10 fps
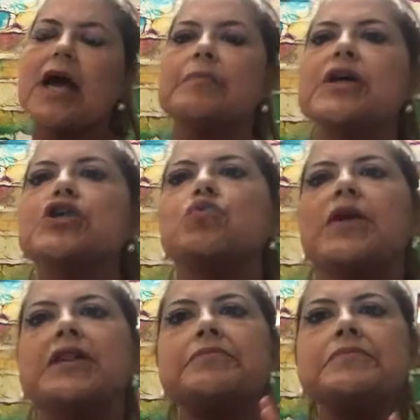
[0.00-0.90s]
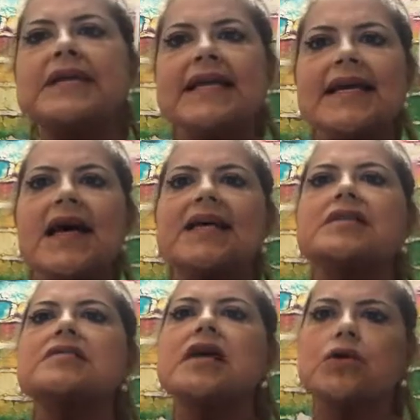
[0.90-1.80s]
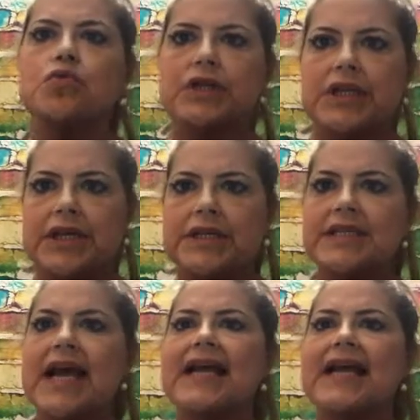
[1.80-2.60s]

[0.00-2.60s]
Because what the media has done with this